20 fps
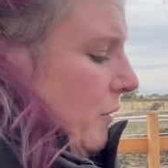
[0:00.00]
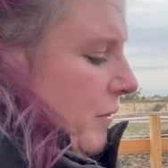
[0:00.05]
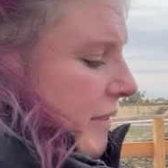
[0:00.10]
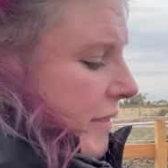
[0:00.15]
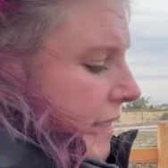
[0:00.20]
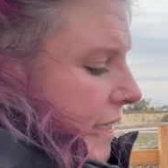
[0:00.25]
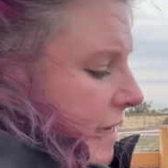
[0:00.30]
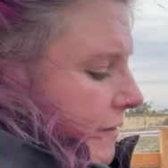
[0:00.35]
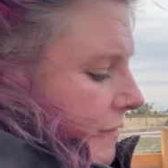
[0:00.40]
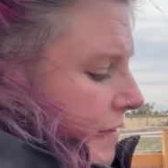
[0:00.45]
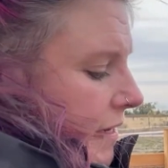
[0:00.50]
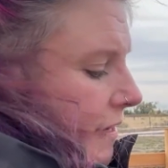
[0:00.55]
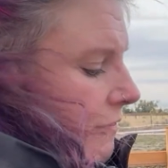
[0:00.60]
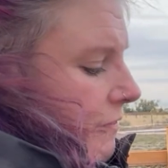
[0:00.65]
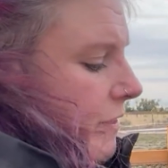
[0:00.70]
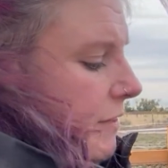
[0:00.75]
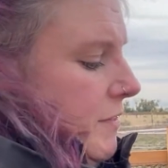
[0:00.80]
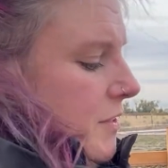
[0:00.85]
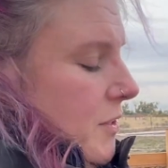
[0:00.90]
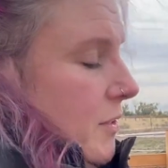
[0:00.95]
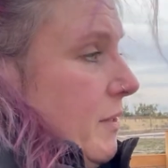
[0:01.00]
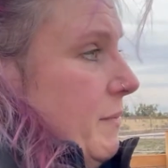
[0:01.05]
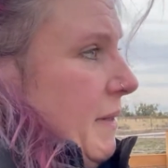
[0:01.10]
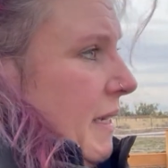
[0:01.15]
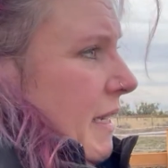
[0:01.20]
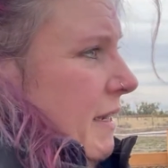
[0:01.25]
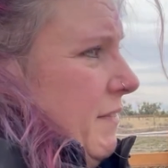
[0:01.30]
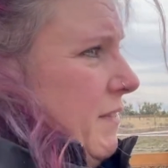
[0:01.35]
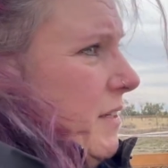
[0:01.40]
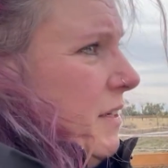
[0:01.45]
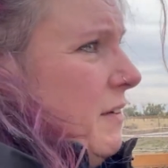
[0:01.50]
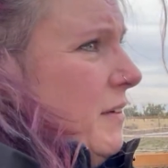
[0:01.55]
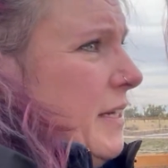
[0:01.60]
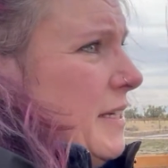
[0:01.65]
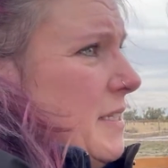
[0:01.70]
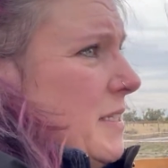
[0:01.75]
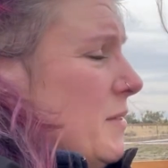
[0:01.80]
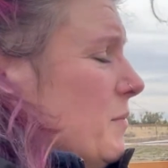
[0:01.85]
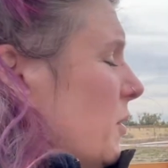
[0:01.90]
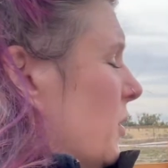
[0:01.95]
really have enough of, so I might have to go get some